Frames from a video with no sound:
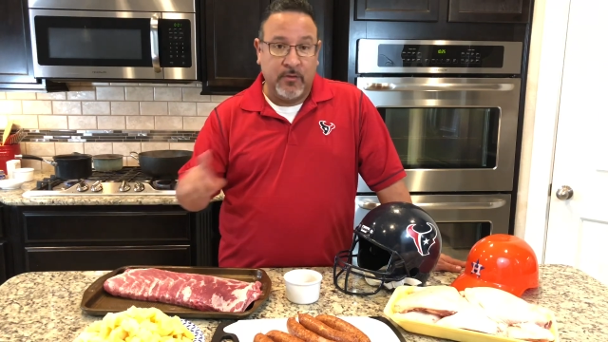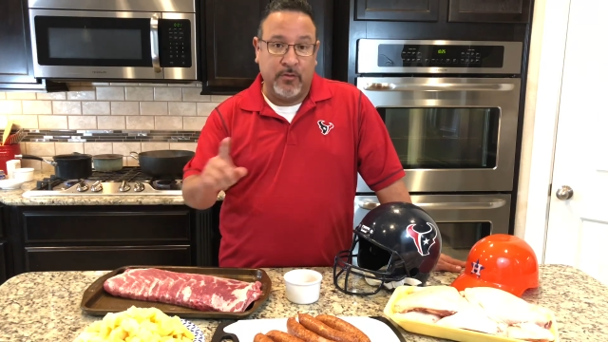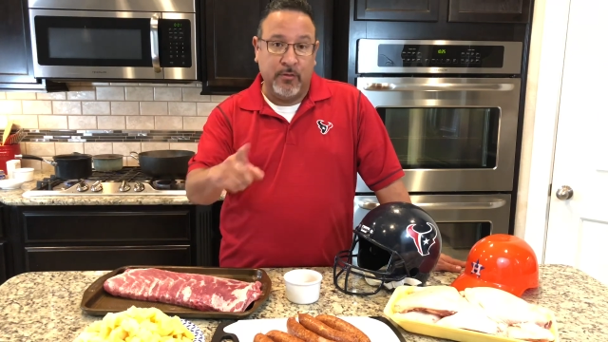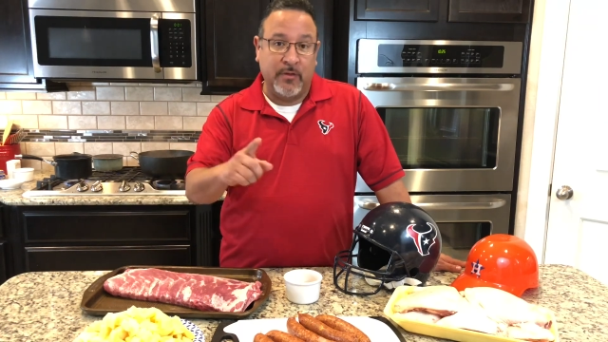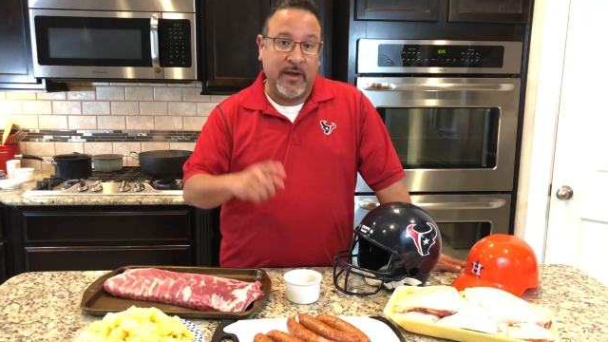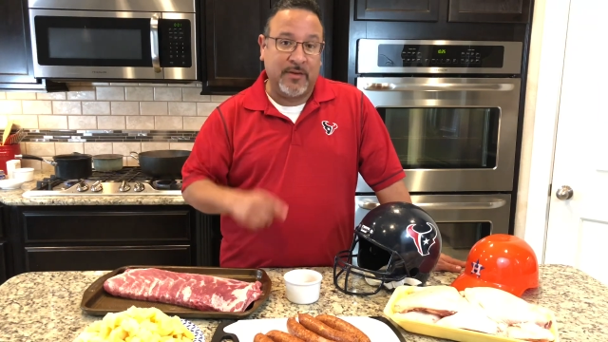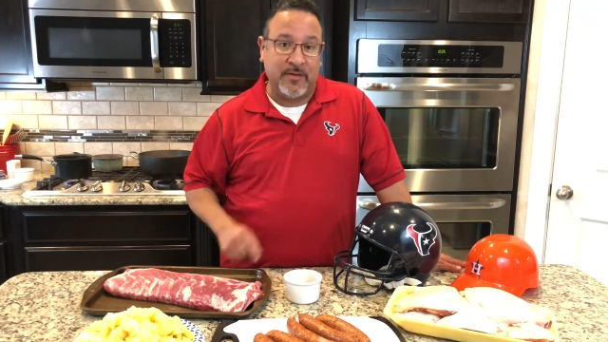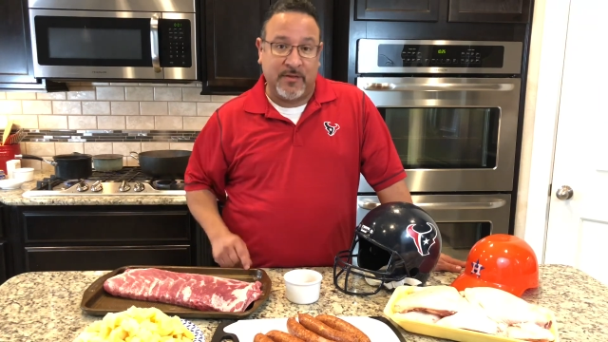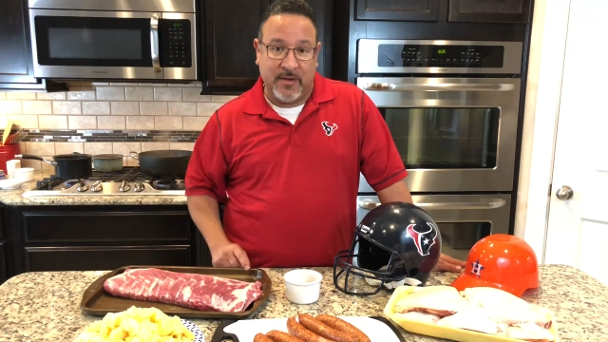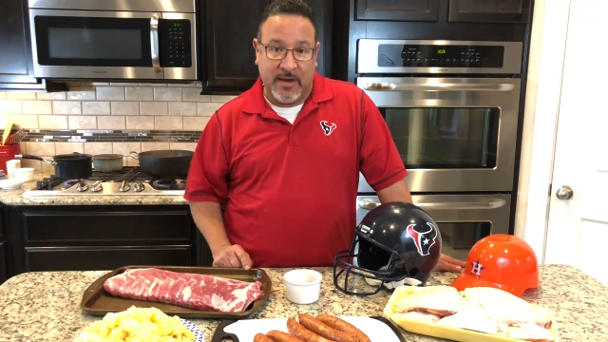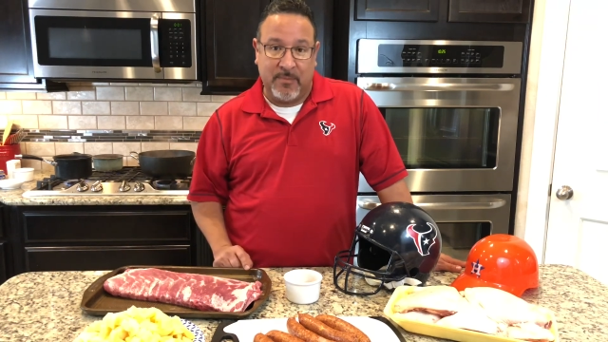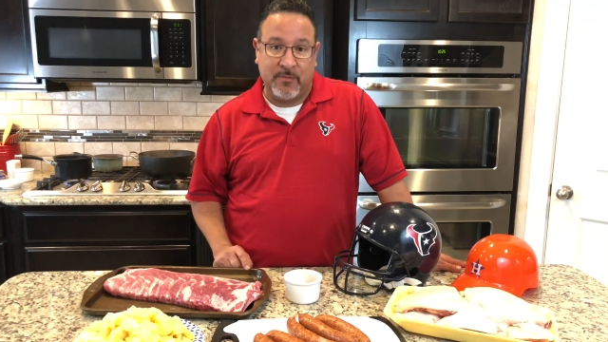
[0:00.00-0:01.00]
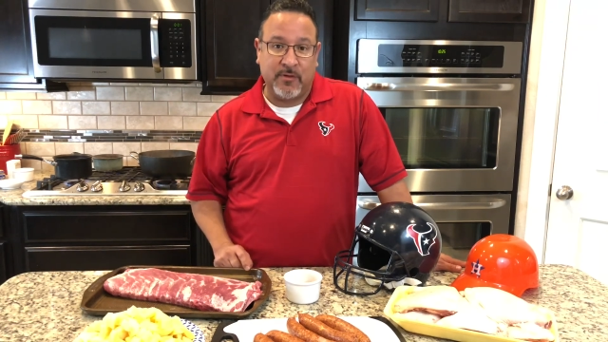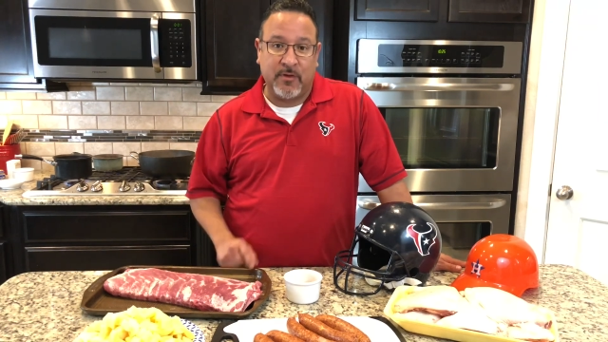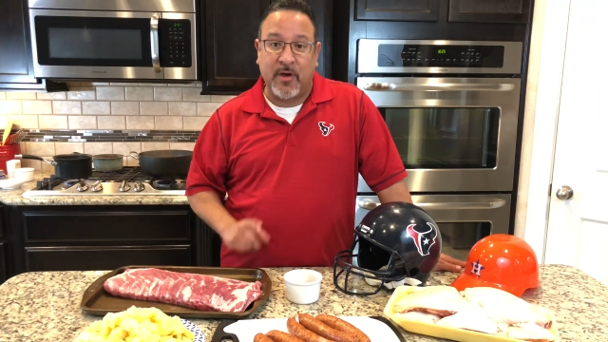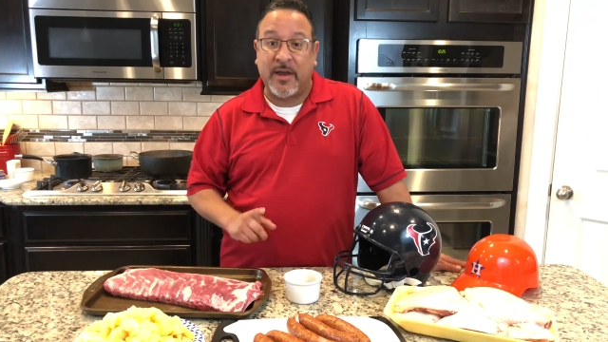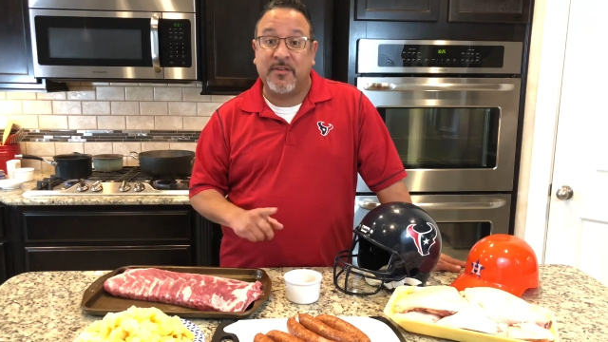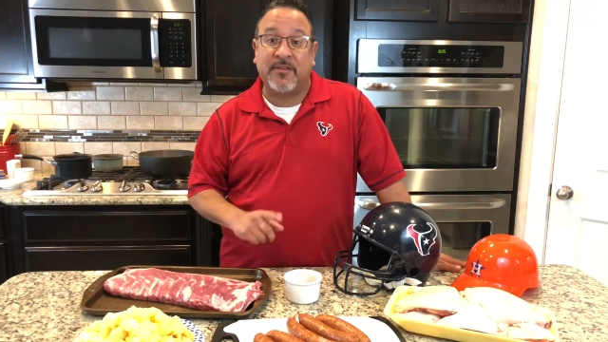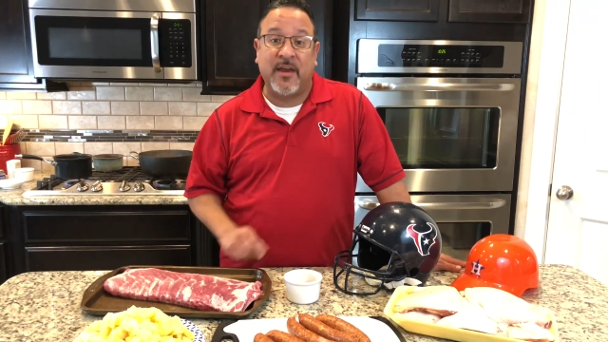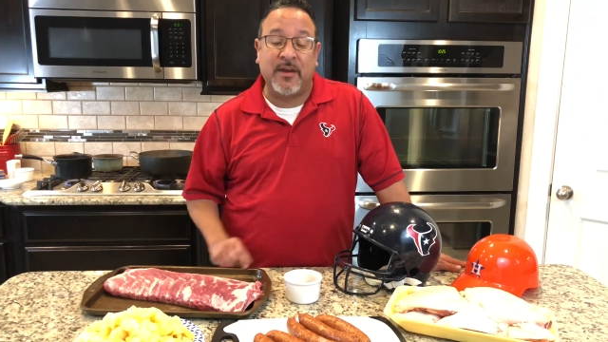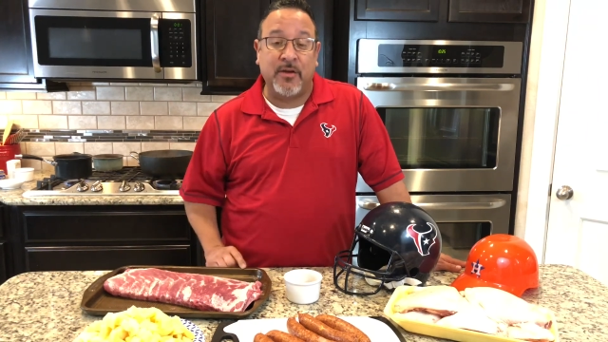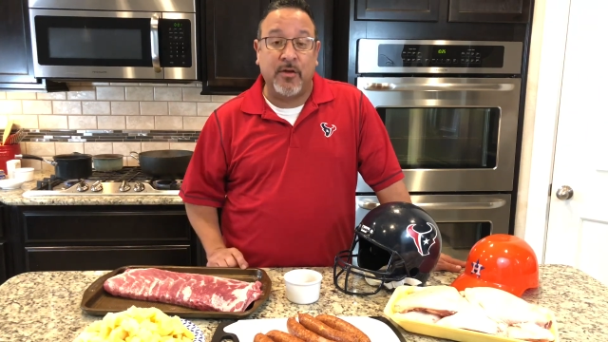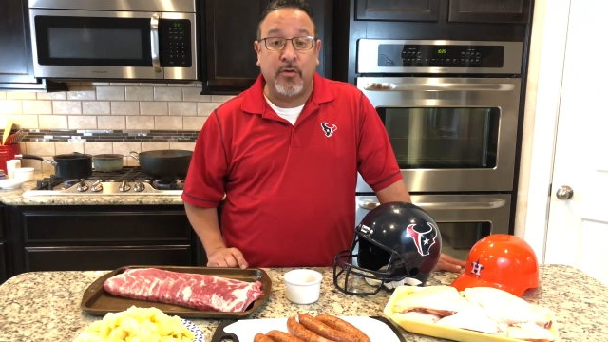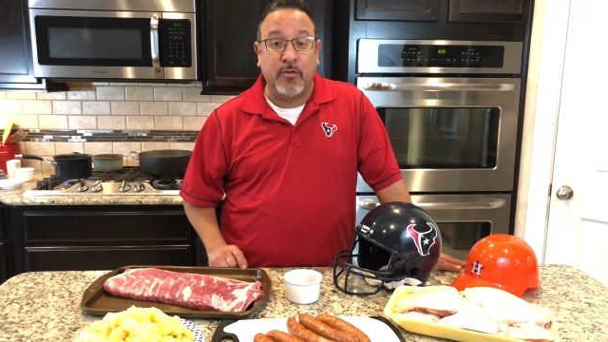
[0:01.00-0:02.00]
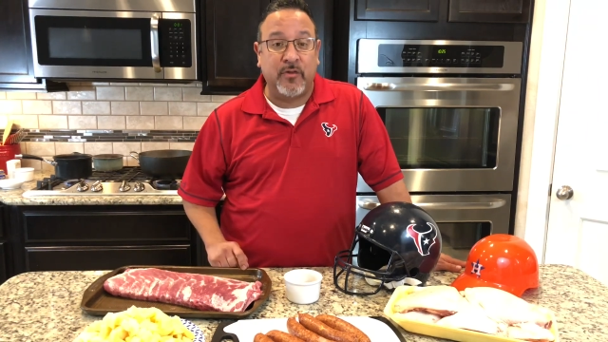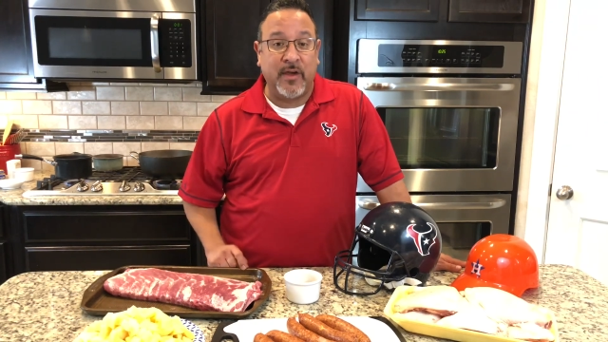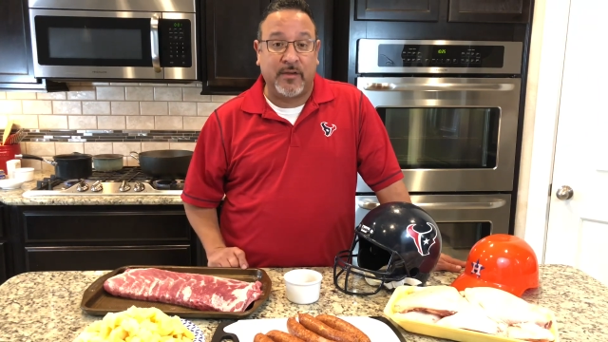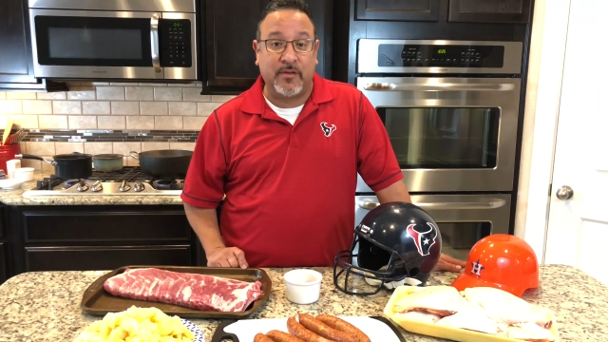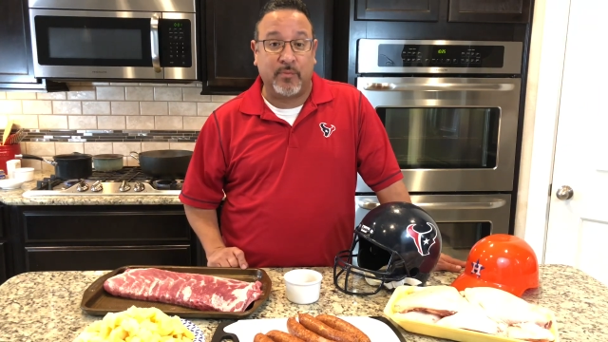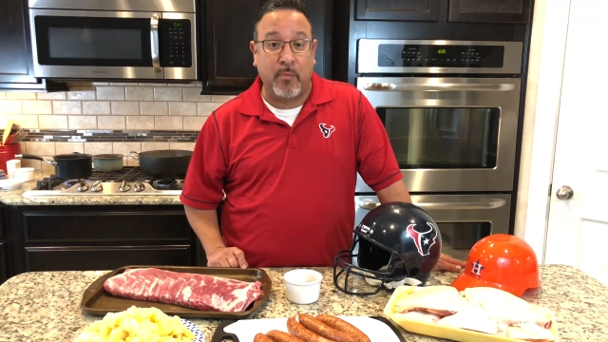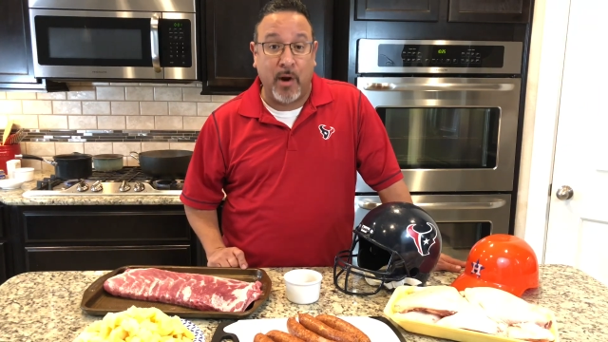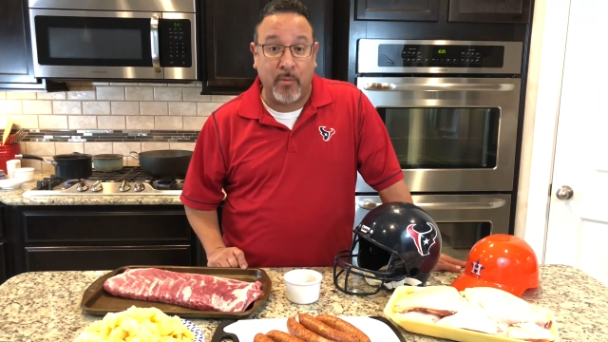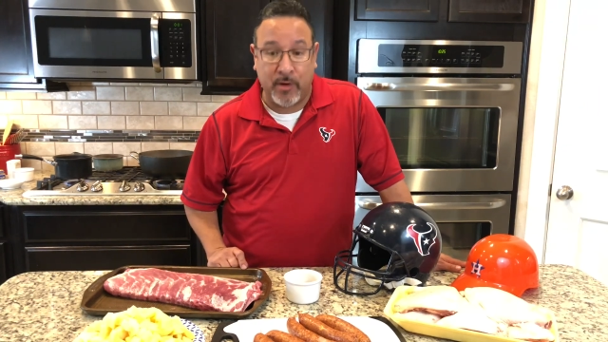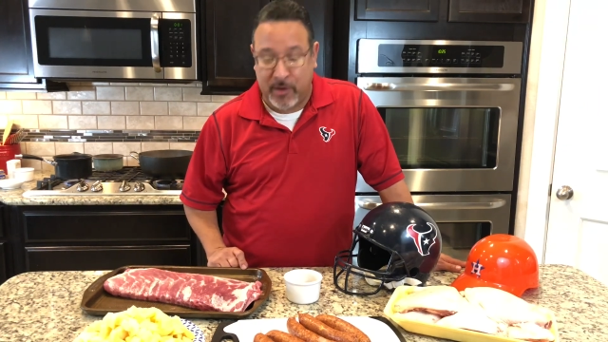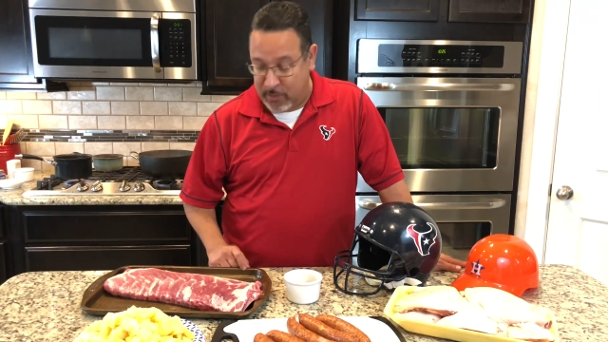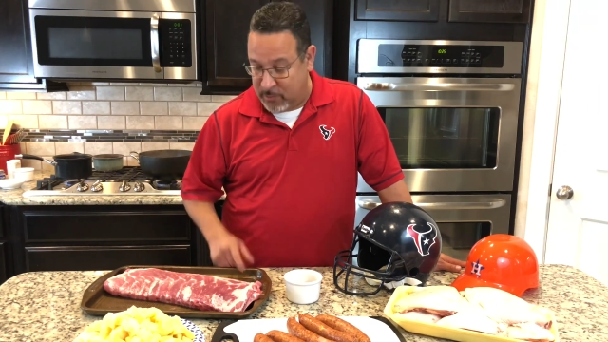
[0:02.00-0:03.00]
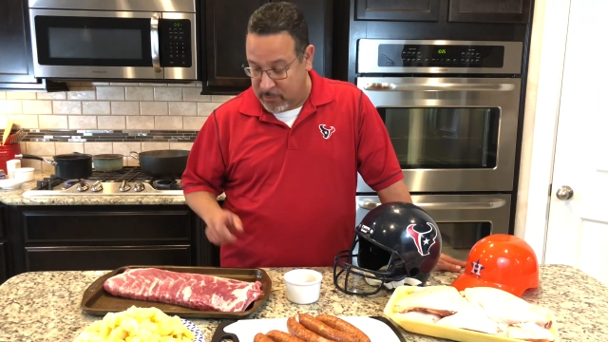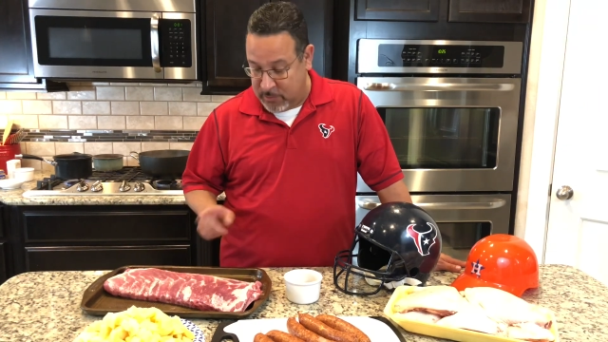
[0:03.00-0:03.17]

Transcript: Two Texas teams, so I decided to do Texas barbecue.